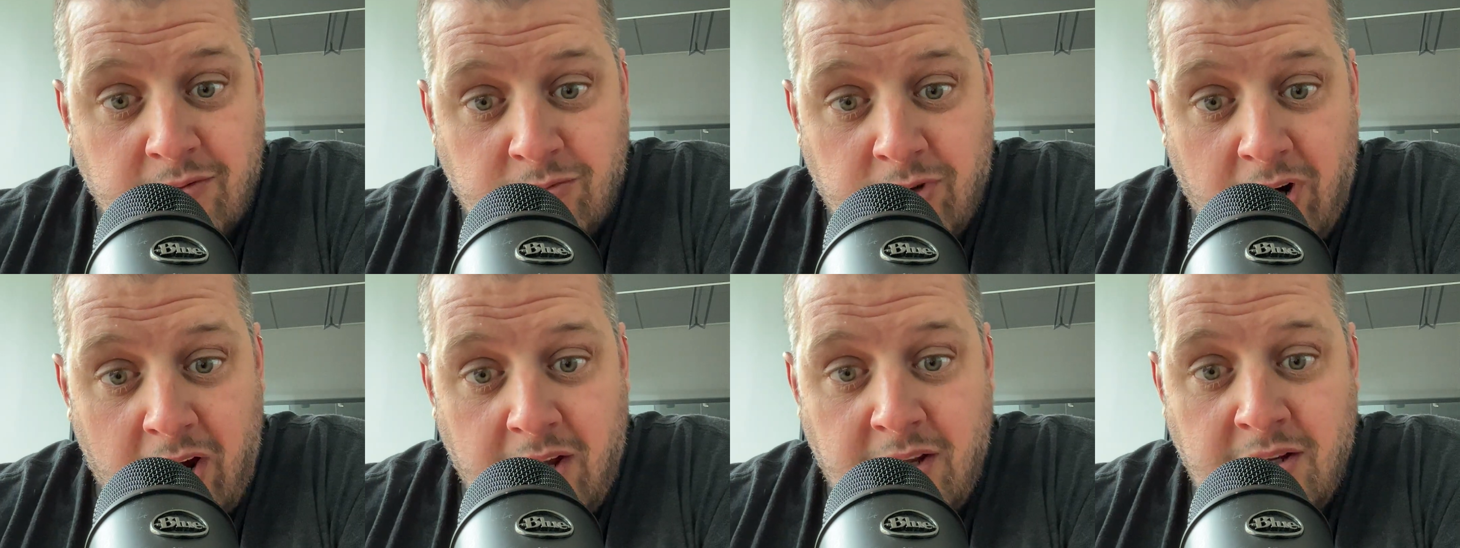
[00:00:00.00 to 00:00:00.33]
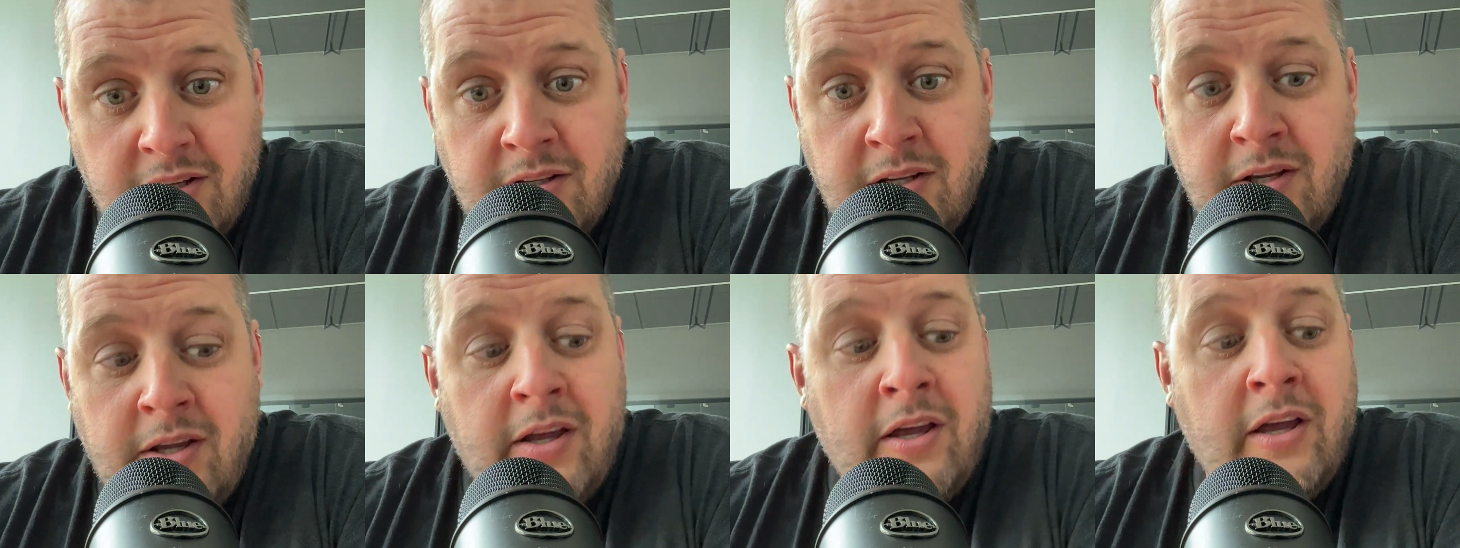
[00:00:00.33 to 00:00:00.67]

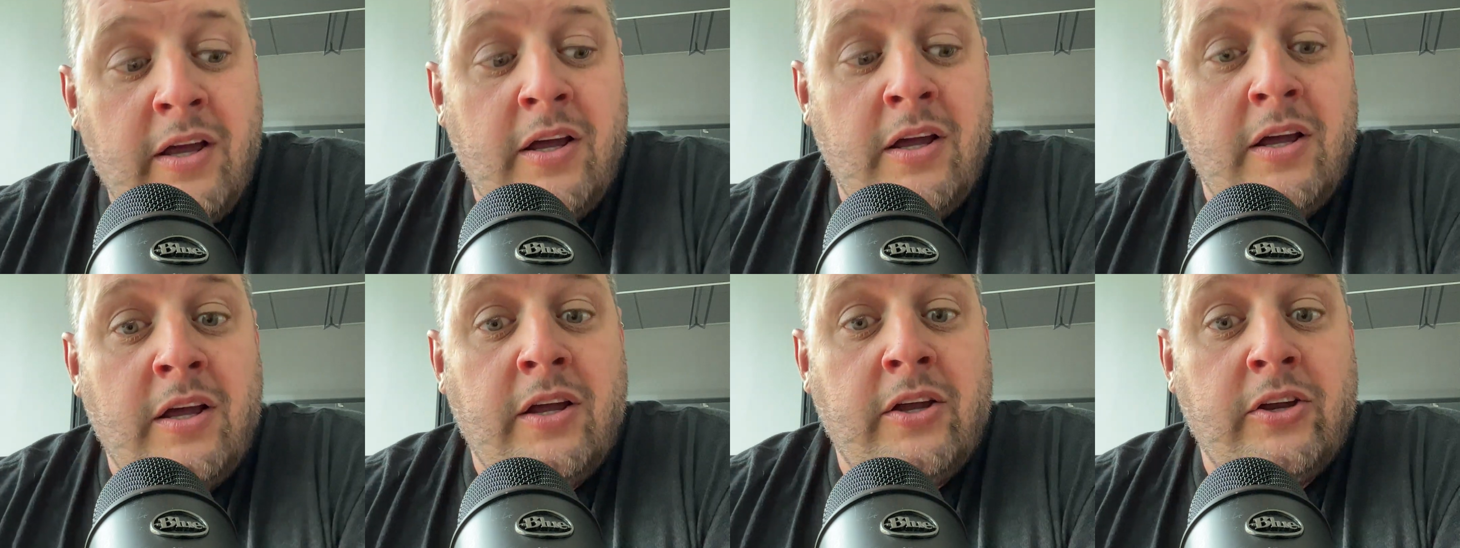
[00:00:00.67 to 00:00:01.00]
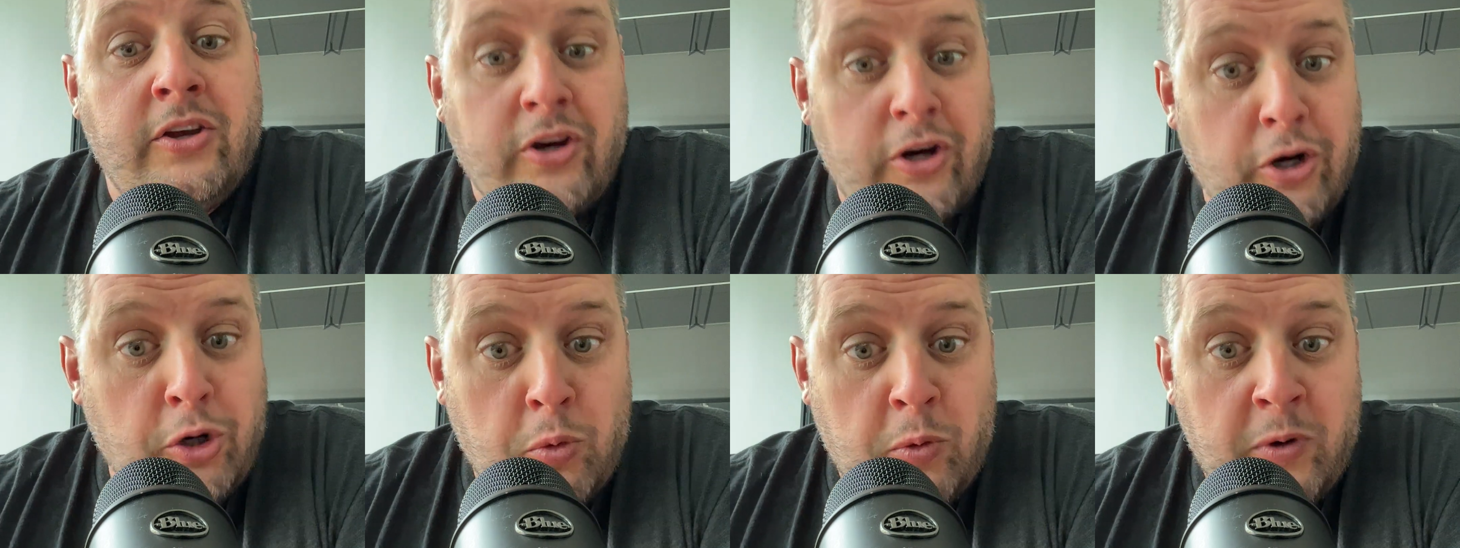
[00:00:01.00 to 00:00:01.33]
right?
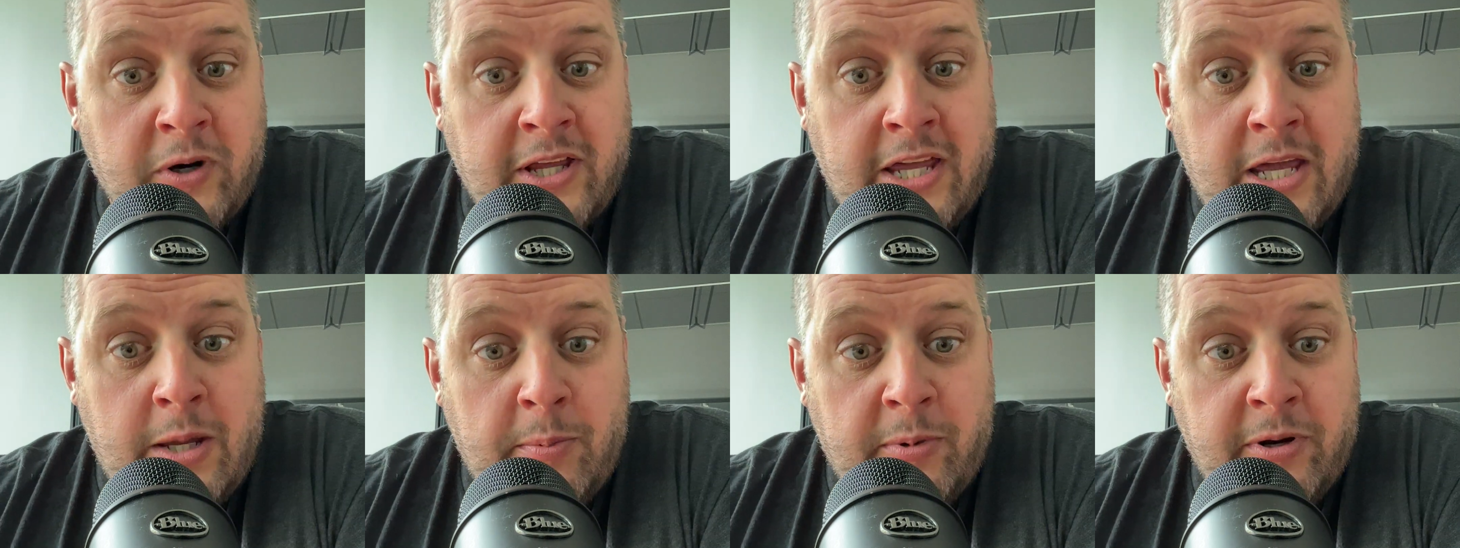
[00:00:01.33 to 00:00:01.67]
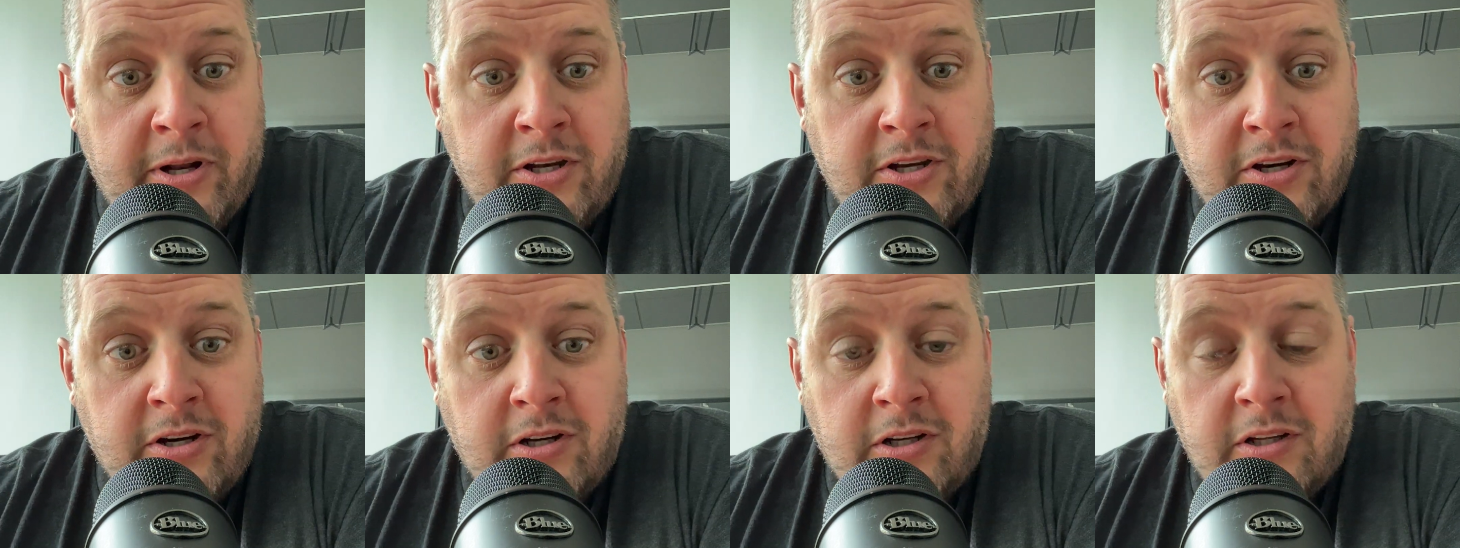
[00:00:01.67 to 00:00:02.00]
You're going to want to keep it
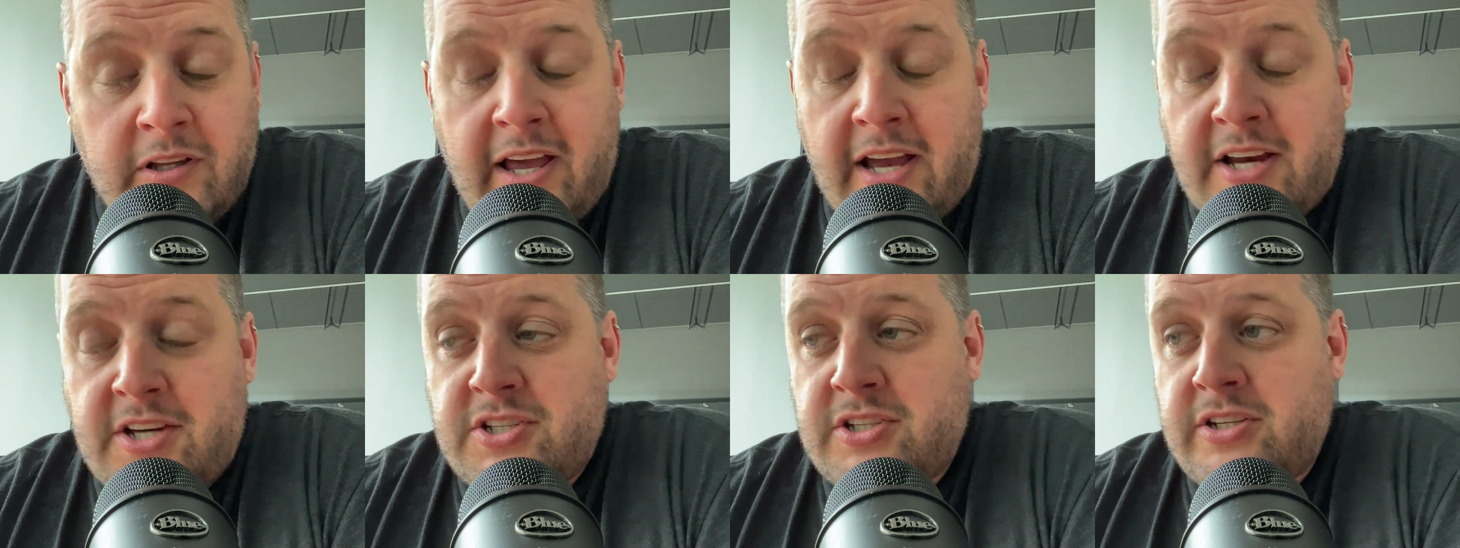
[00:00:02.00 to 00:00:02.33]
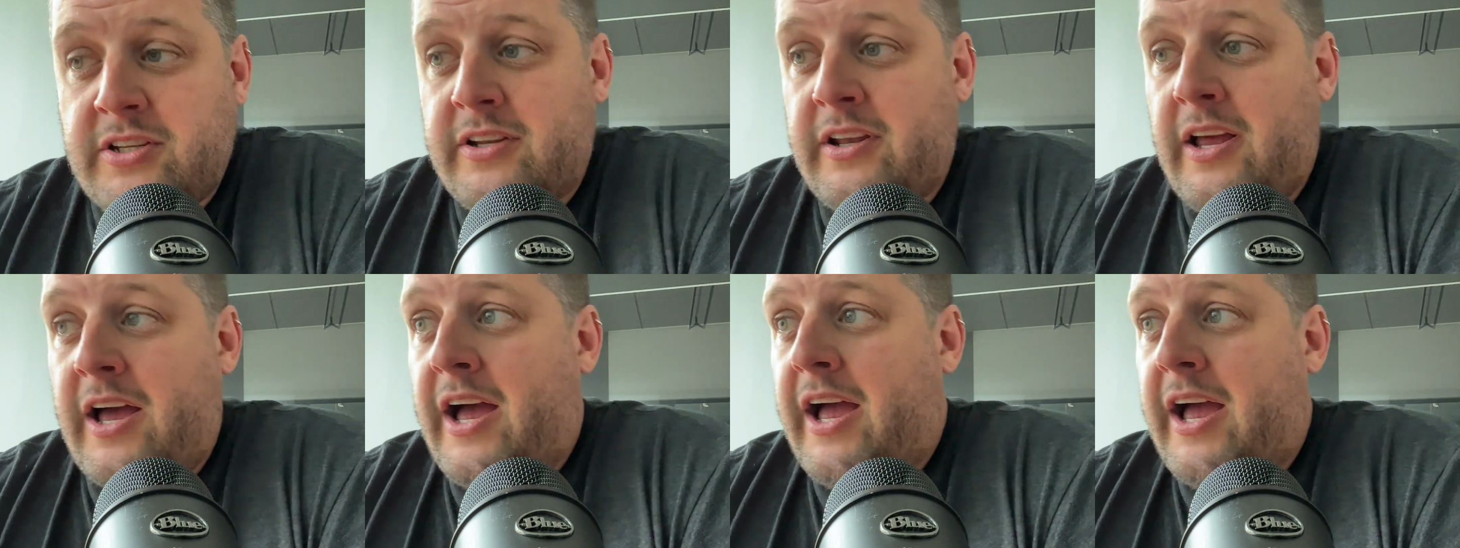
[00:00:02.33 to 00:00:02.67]
in your collection.